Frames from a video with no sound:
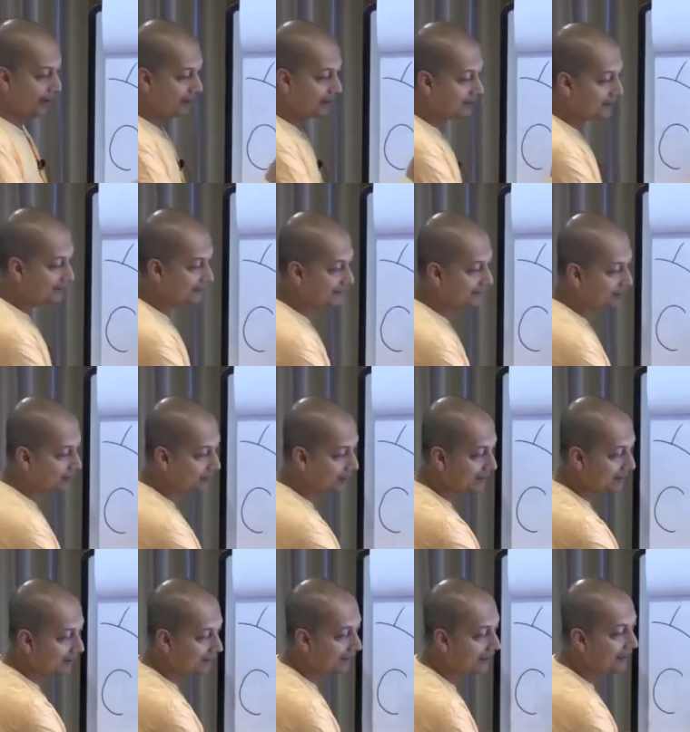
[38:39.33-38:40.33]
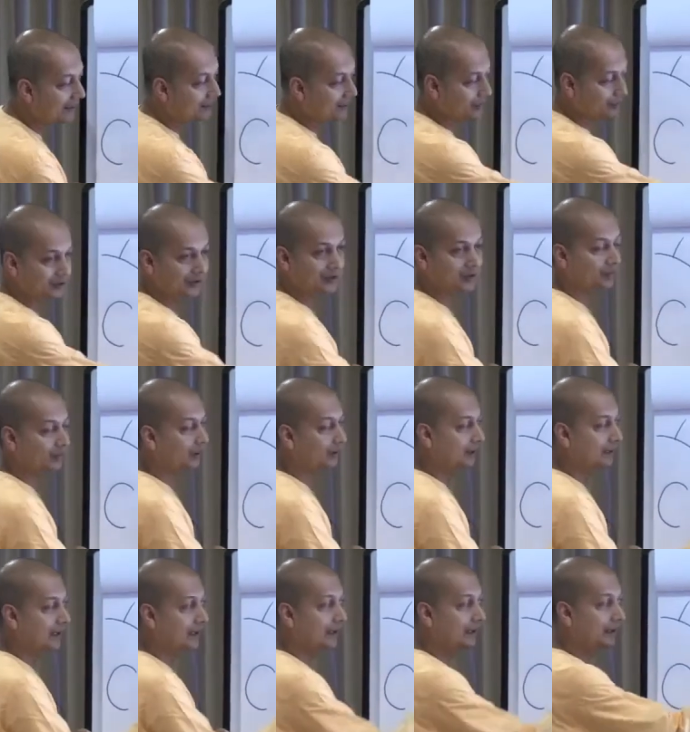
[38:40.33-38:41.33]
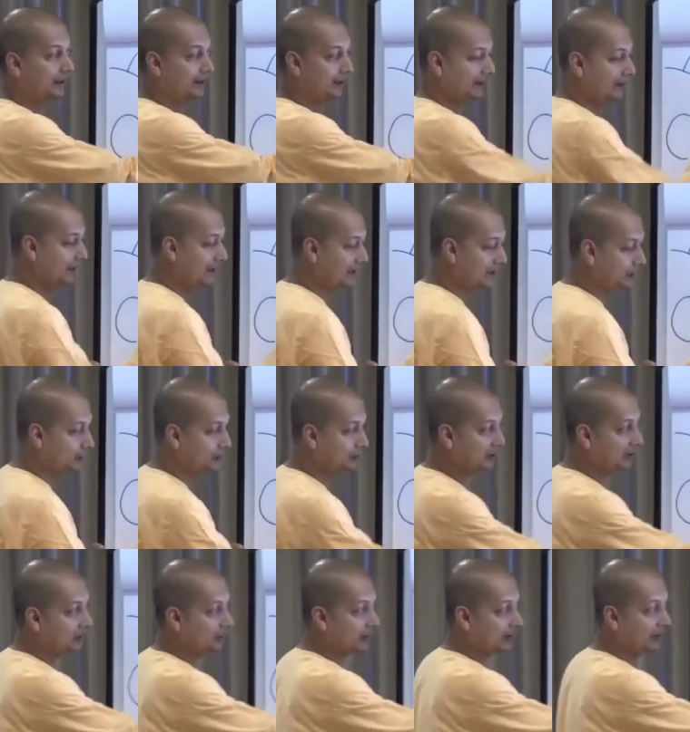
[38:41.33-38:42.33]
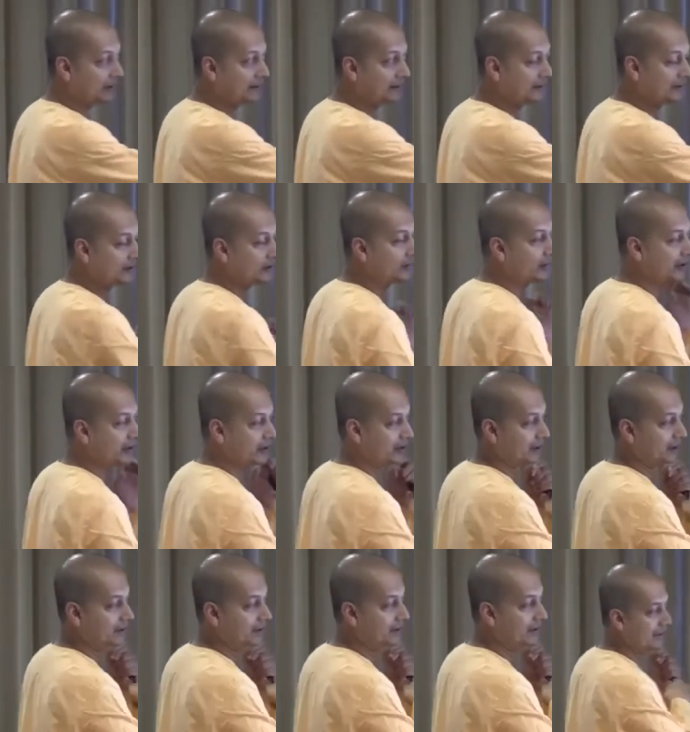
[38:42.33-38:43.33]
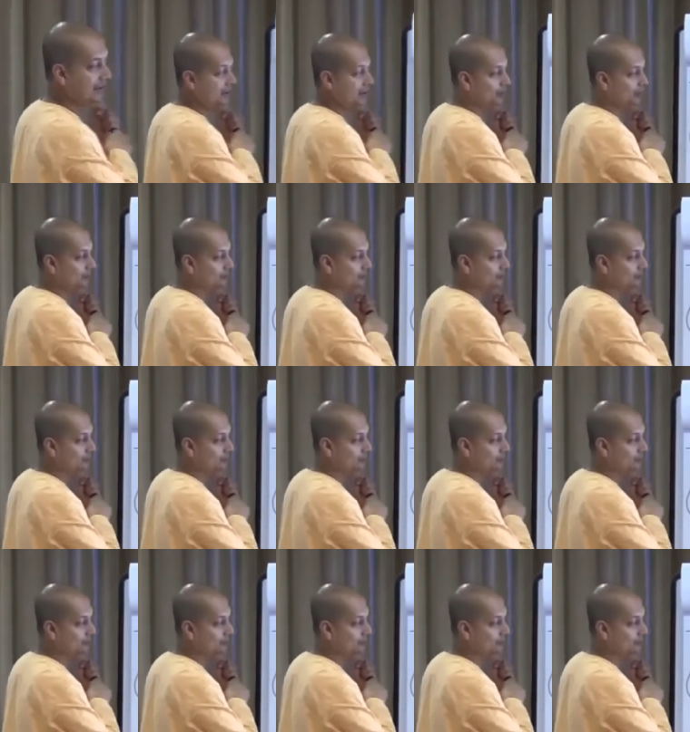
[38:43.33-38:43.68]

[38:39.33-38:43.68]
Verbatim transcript: Where does this one relate to this one? It relates to this one in this function, in the